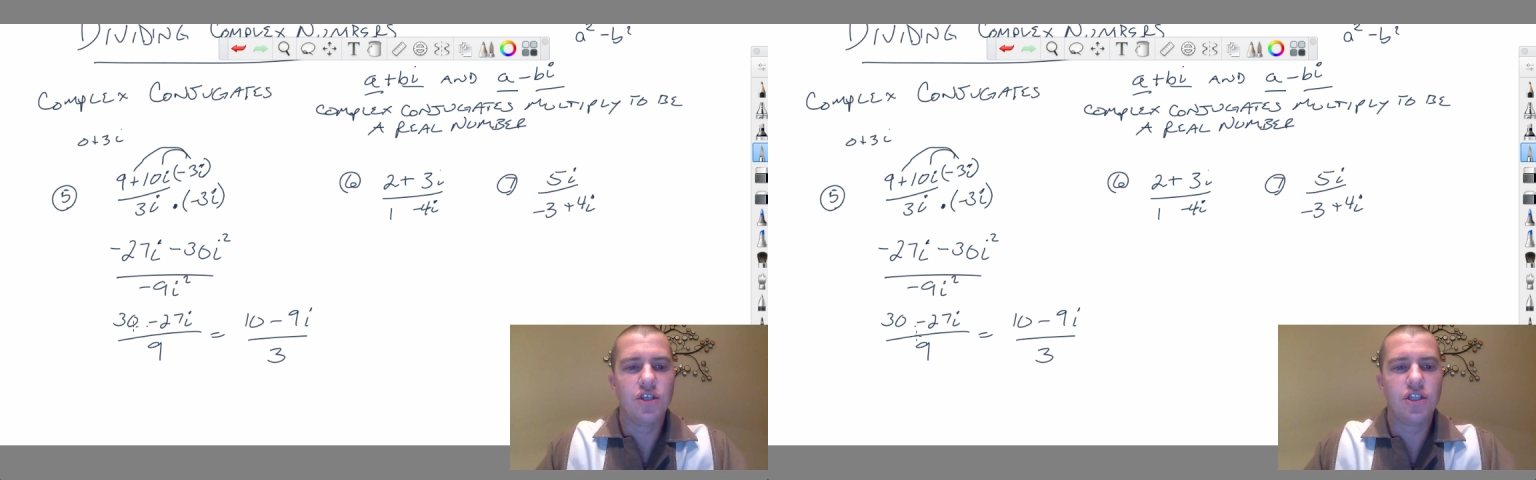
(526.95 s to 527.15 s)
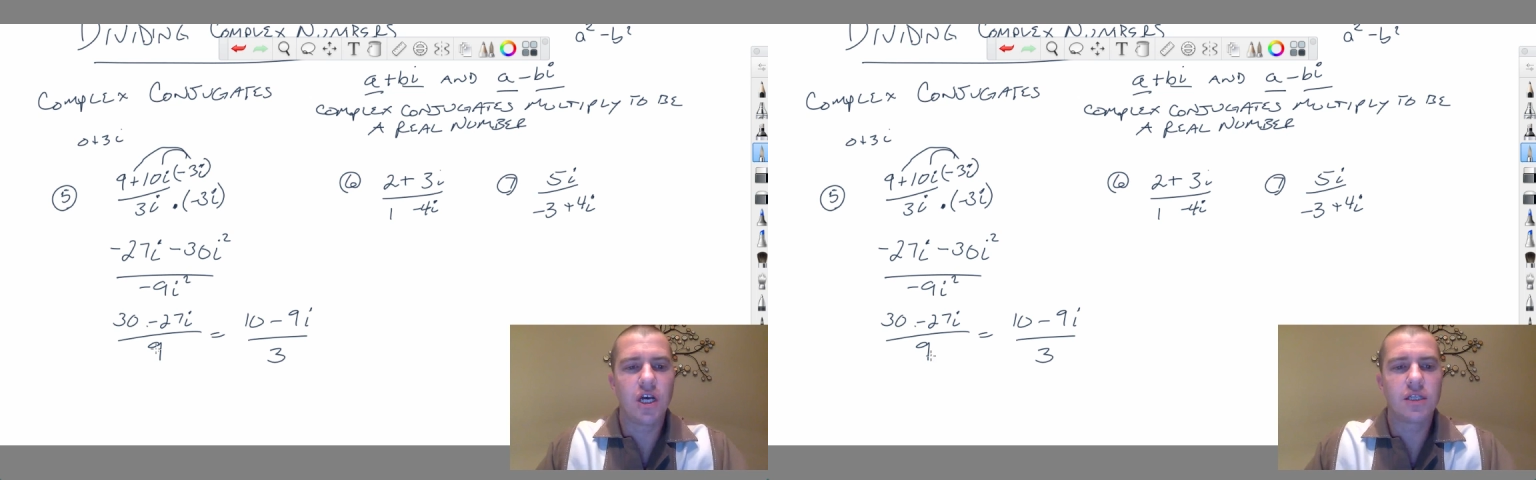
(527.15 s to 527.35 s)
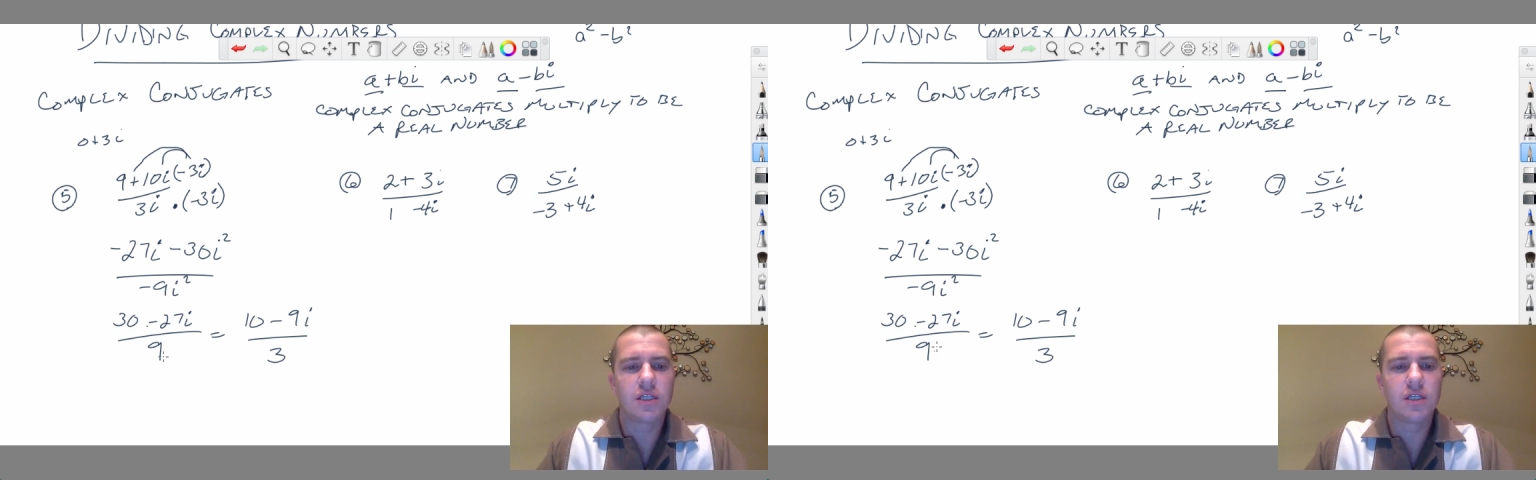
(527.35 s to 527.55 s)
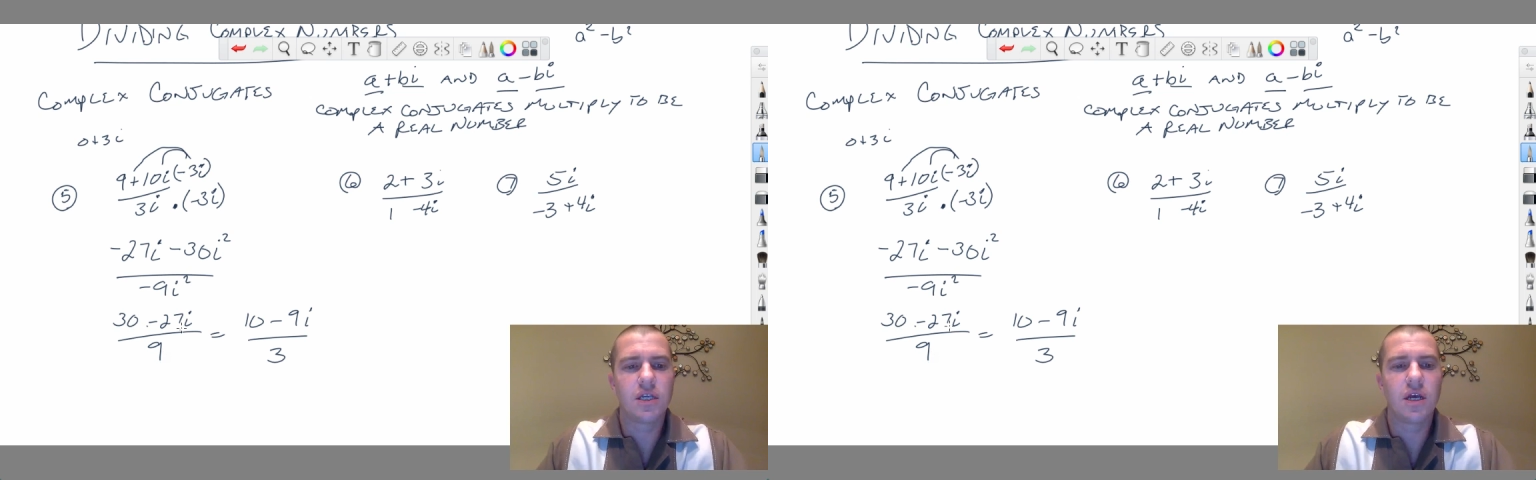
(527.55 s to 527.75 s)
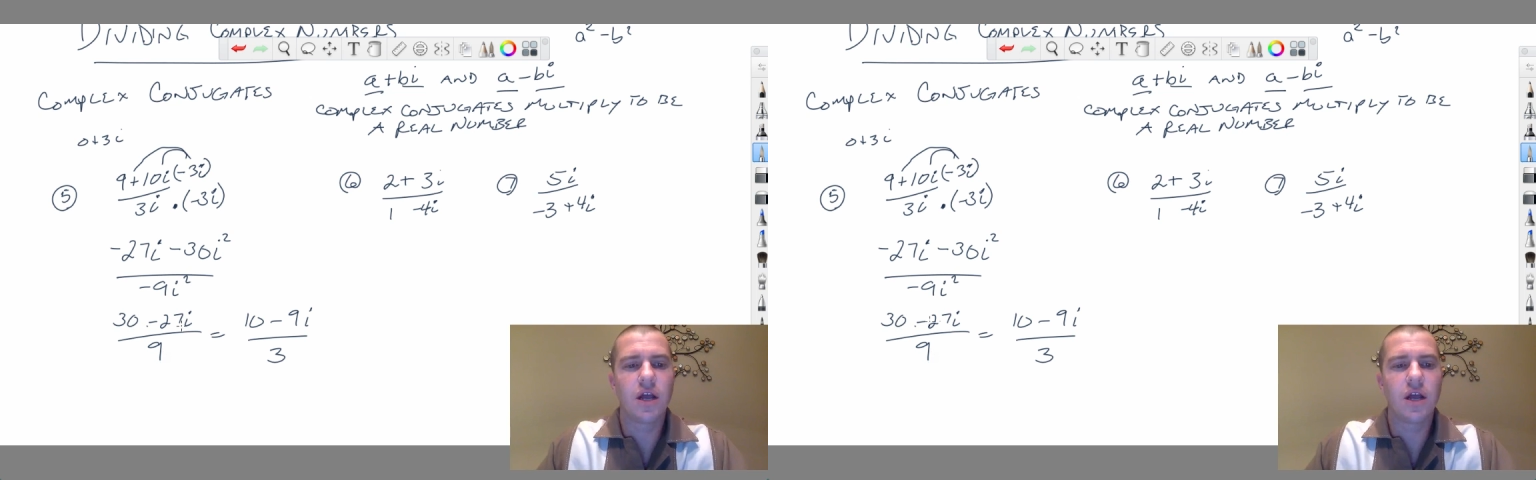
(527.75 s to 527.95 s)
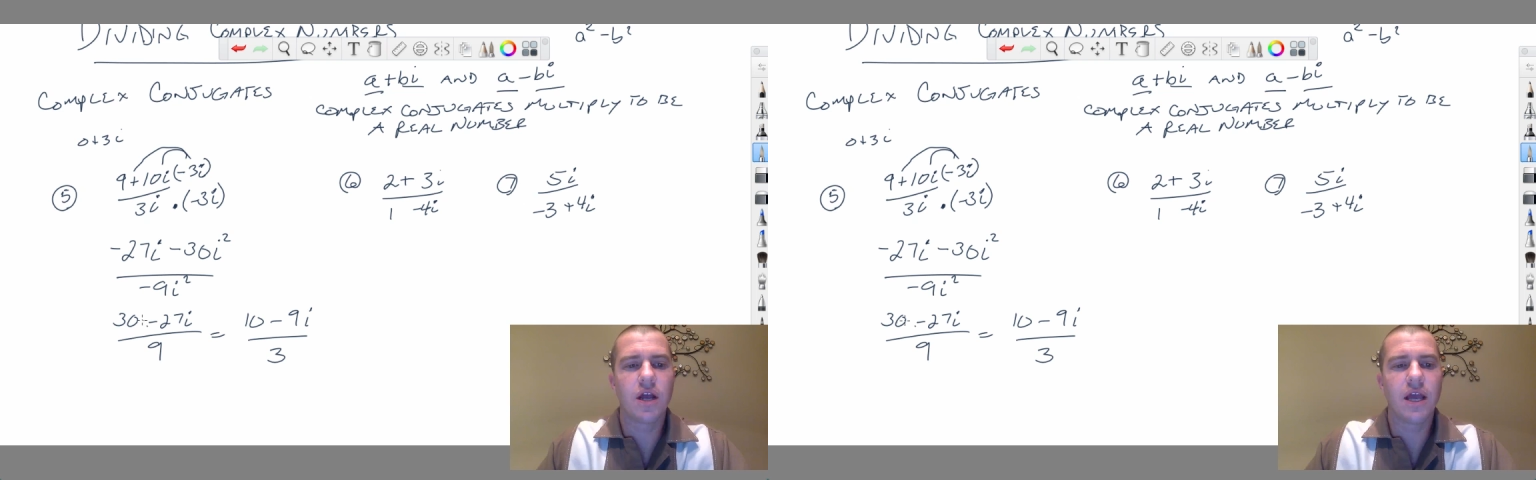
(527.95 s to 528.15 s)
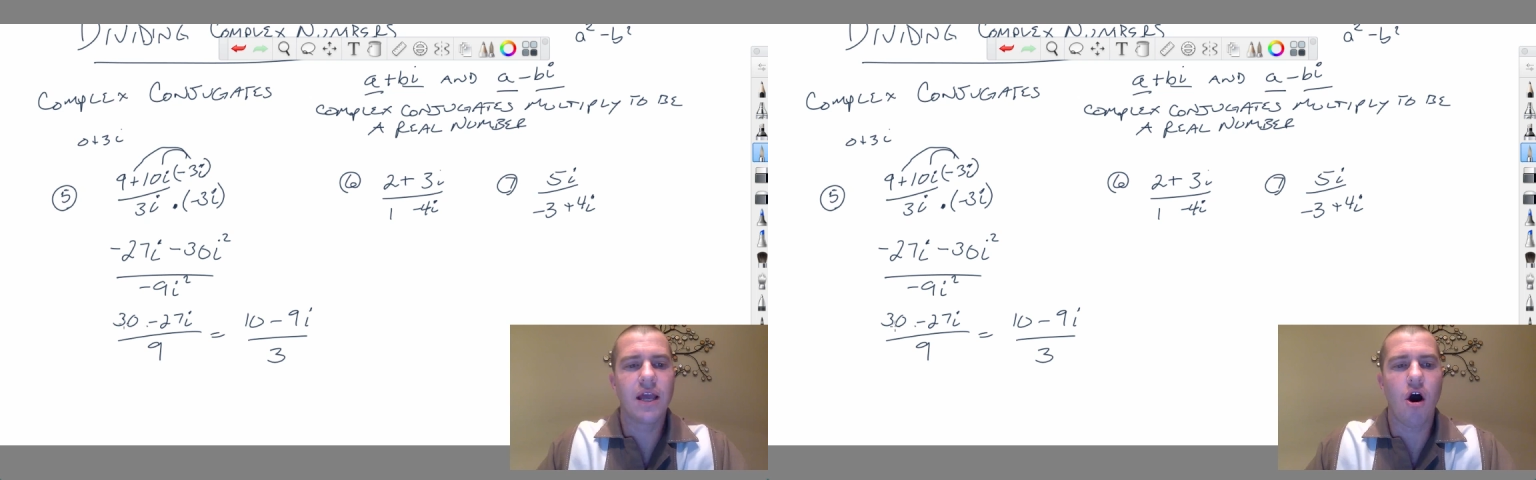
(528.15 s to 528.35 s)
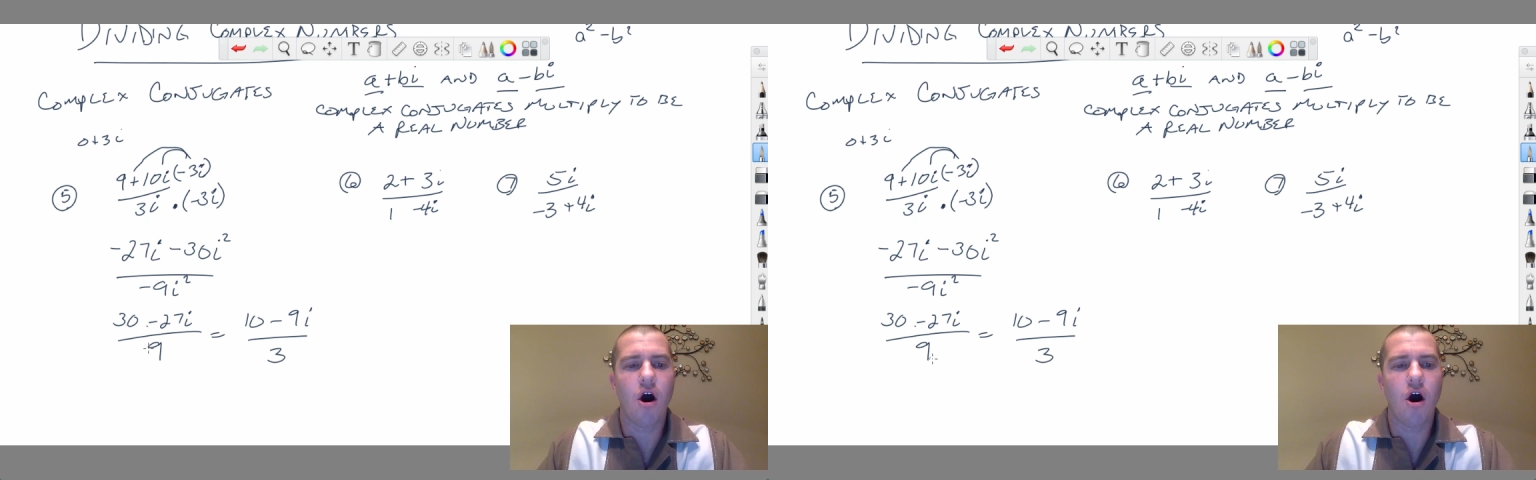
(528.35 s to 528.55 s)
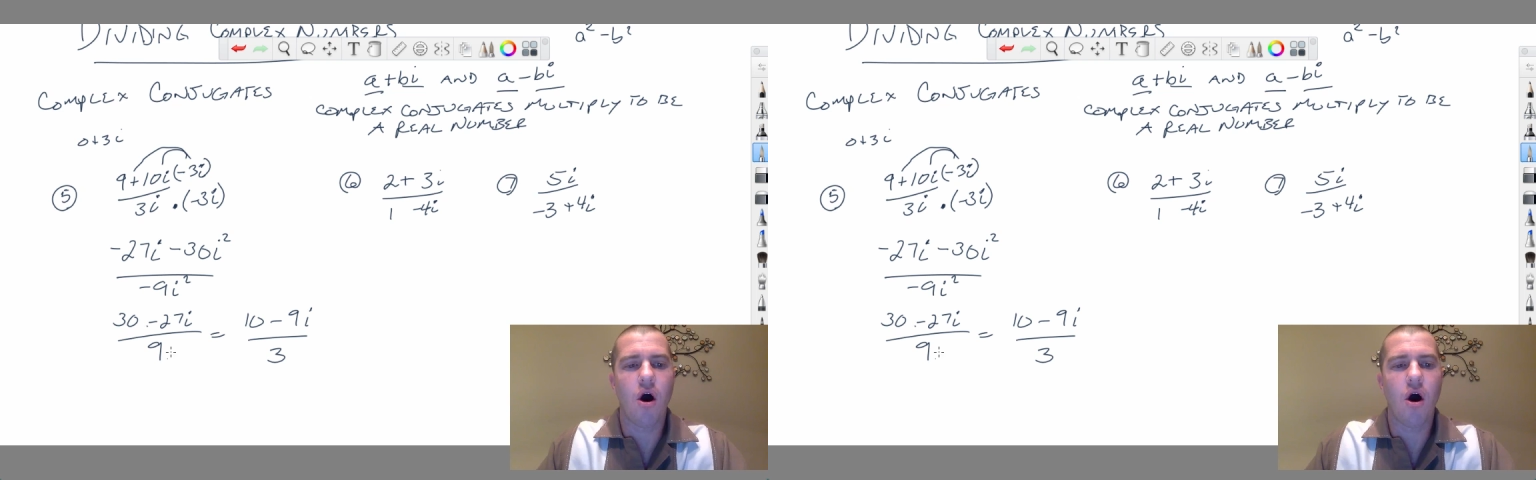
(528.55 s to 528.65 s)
just looking at